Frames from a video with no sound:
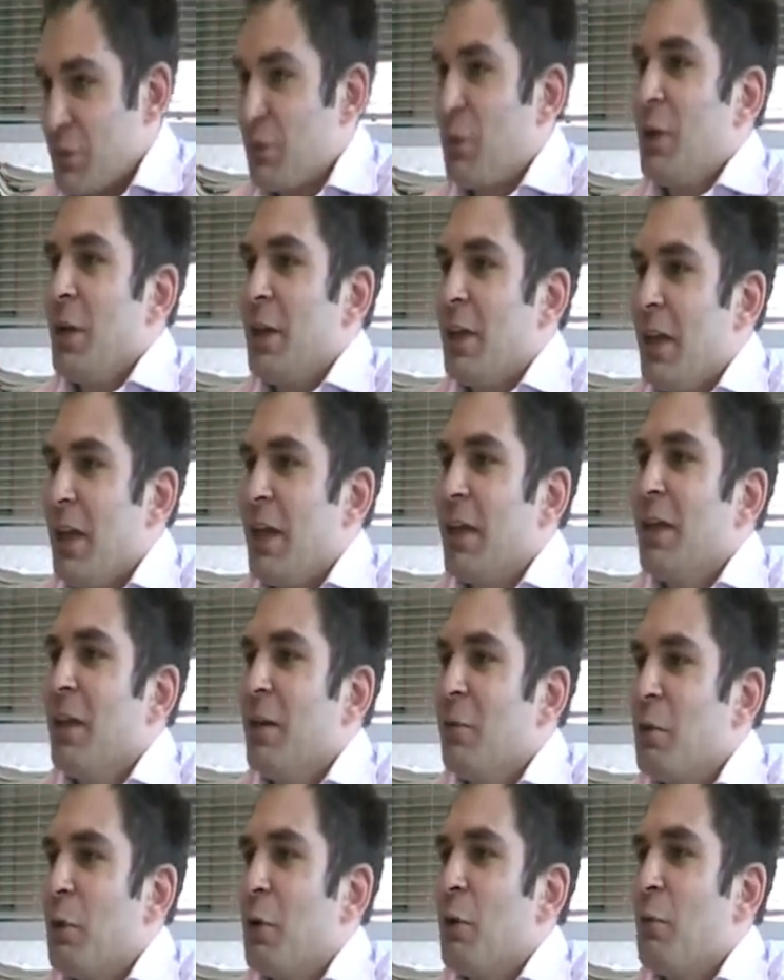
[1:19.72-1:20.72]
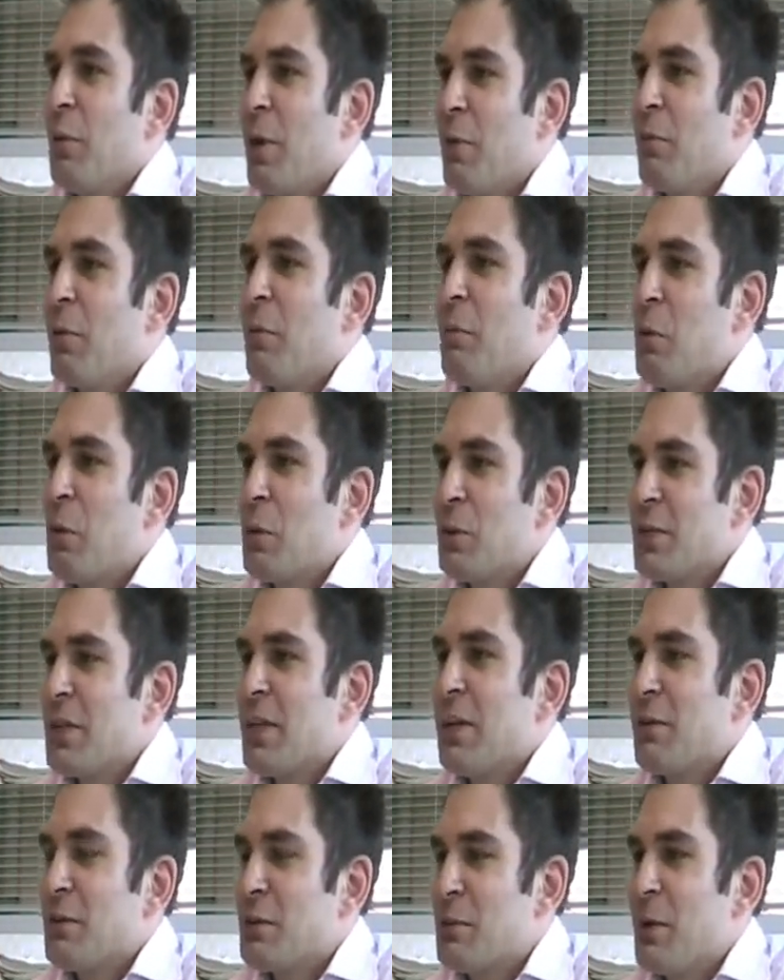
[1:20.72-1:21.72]
That's right, yeah, we've got a web reporter
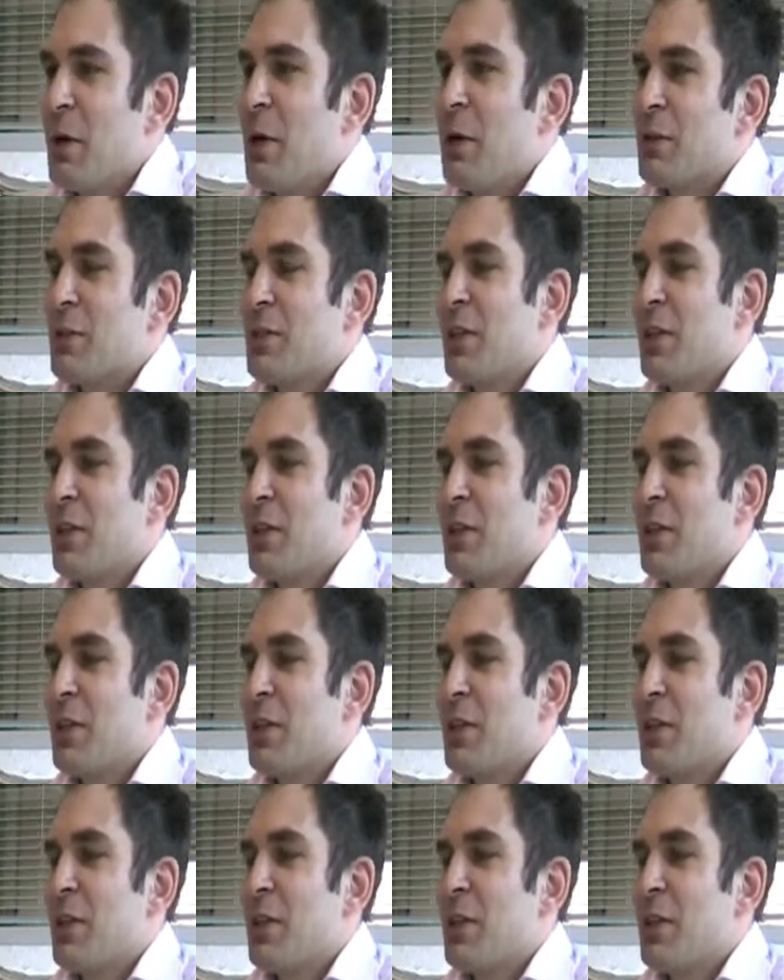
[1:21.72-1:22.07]
there as well.